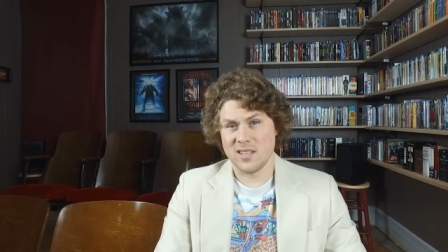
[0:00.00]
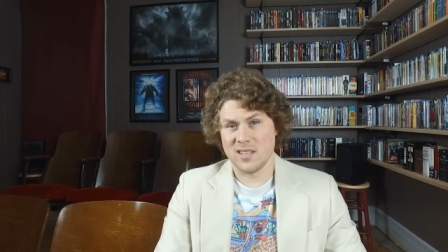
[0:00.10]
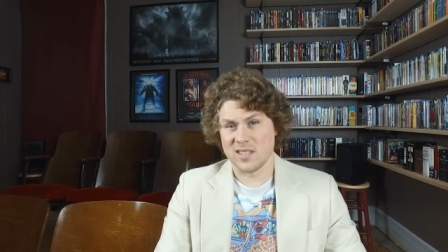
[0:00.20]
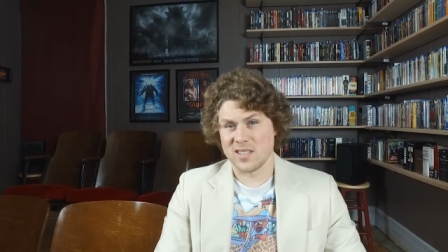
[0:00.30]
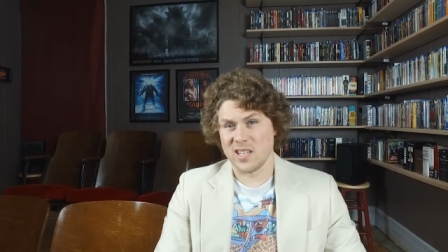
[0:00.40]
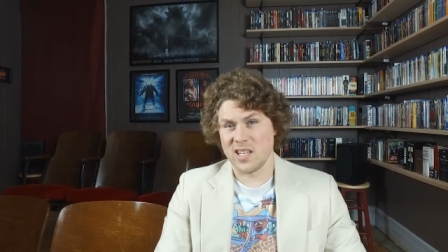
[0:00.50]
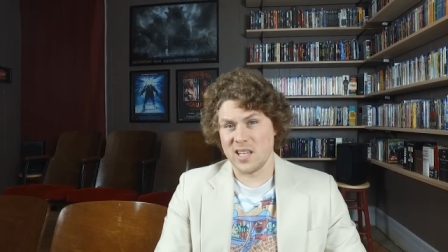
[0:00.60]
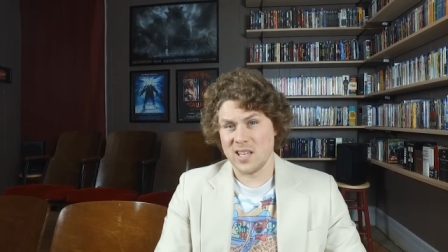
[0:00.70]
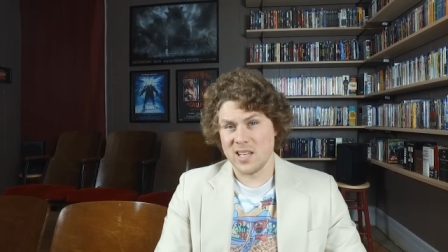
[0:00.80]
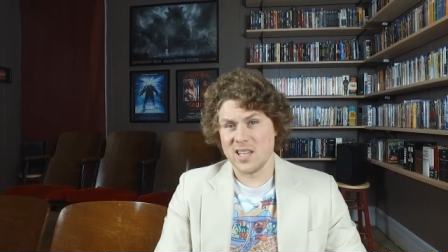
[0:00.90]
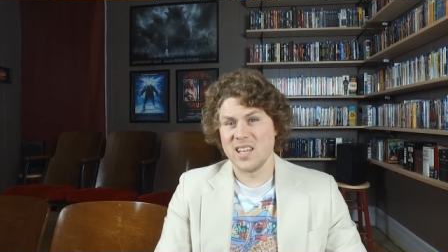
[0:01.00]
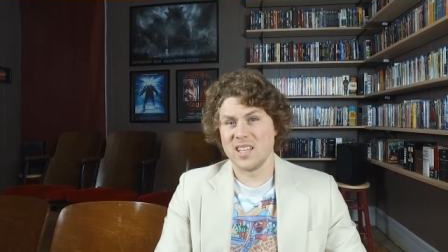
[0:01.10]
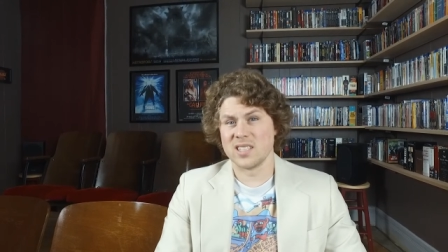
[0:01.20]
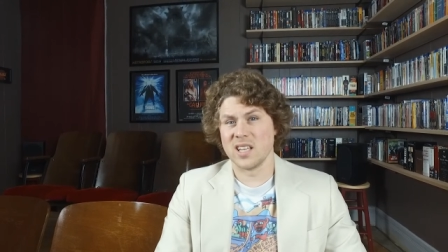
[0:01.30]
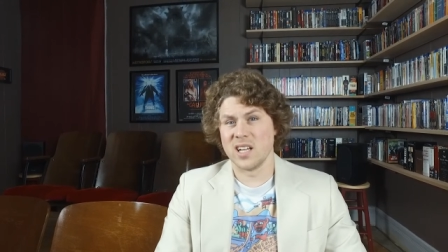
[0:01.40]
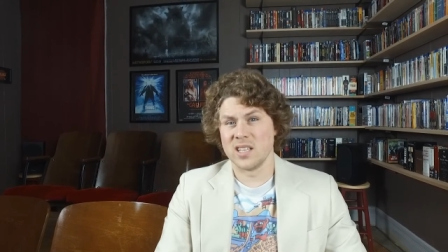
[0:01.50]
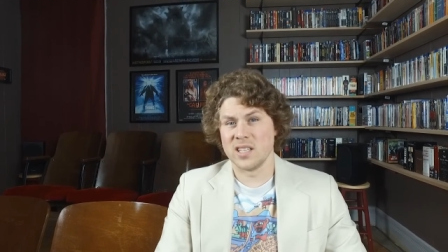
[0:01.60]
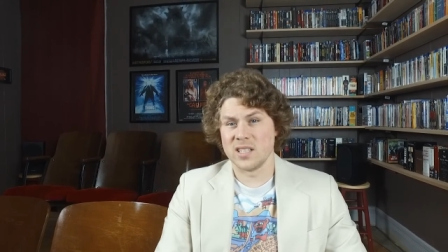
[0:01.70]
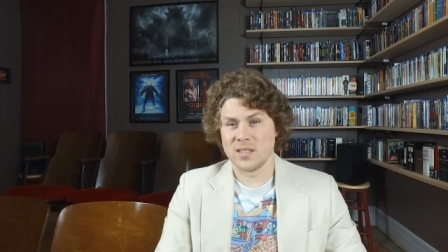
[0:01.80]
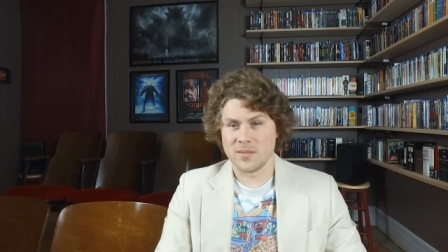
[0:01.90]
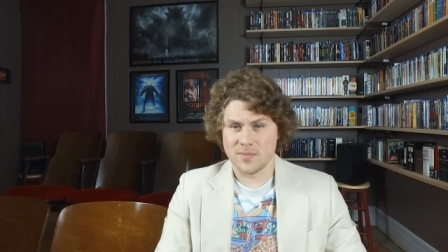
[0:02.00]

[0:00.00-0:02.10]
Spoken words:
The city is London.